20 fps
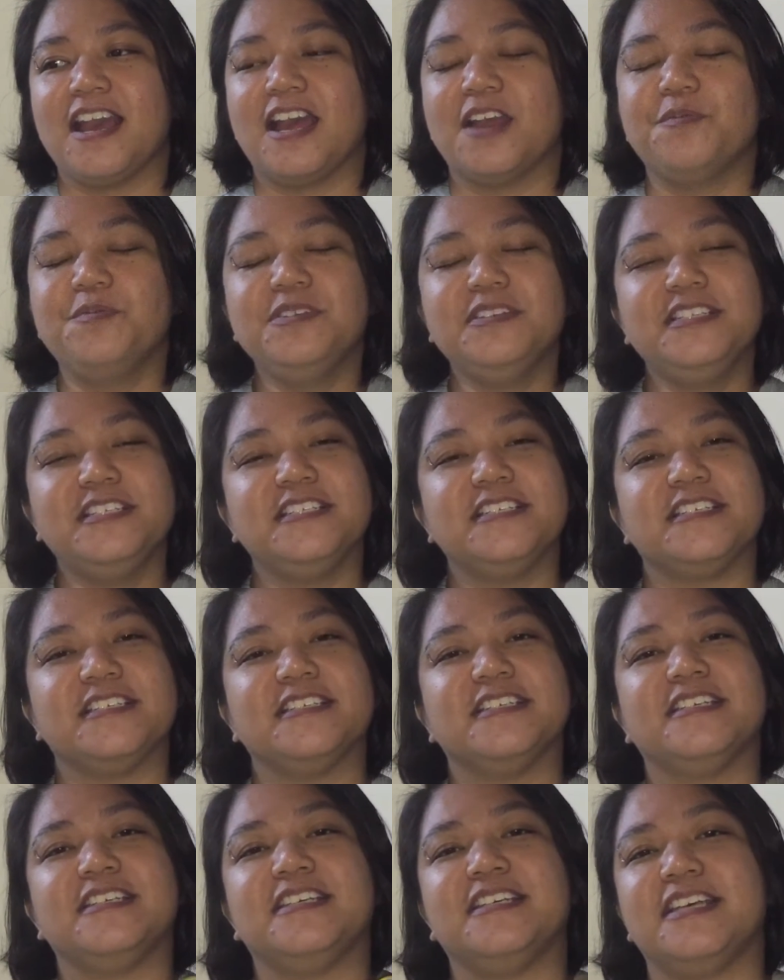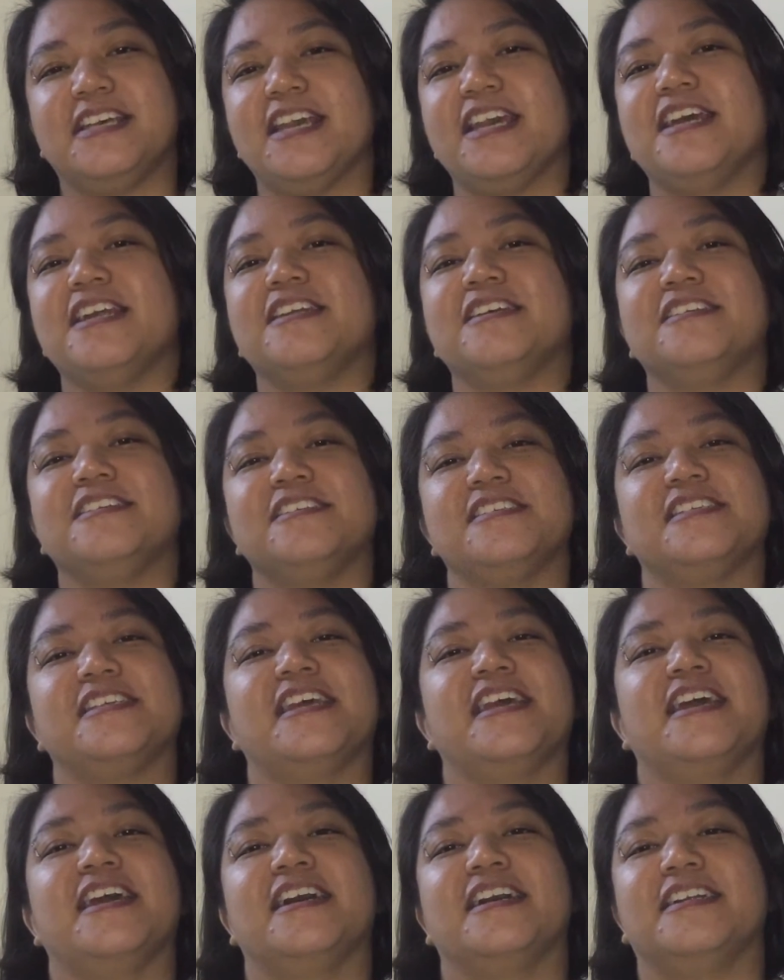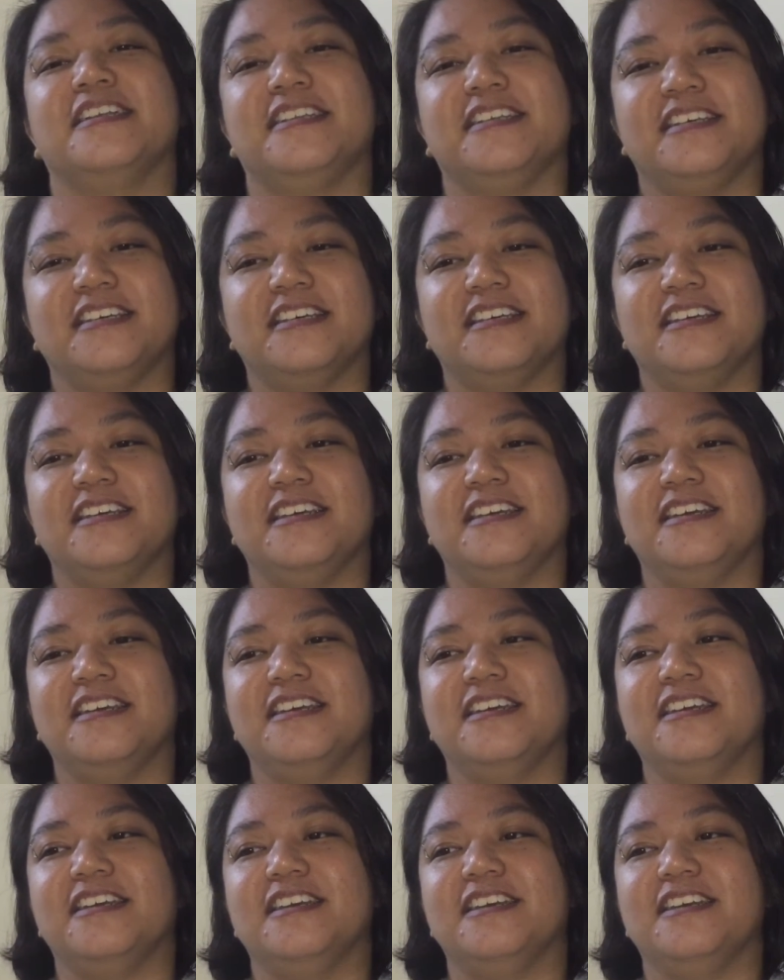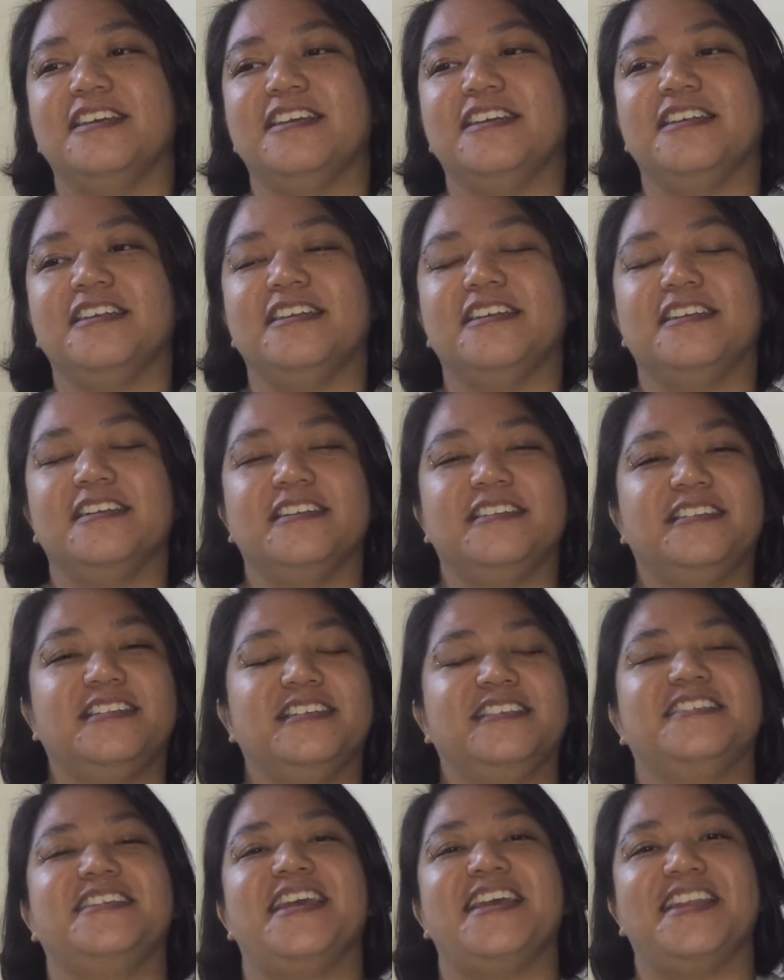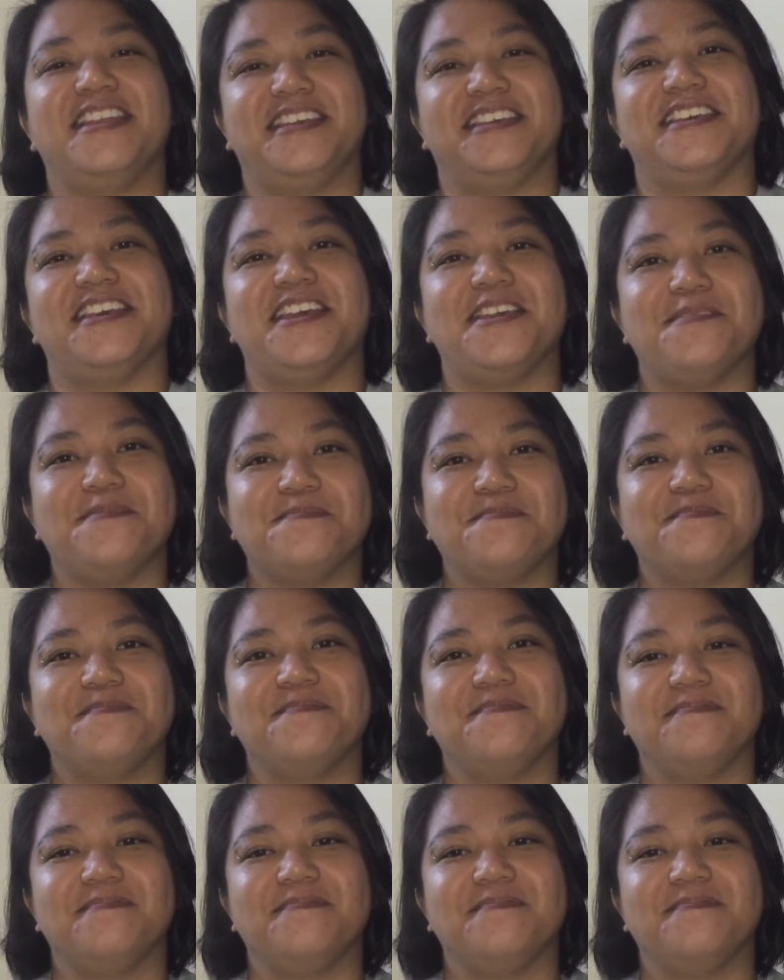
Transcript: I really can't understand the dating game.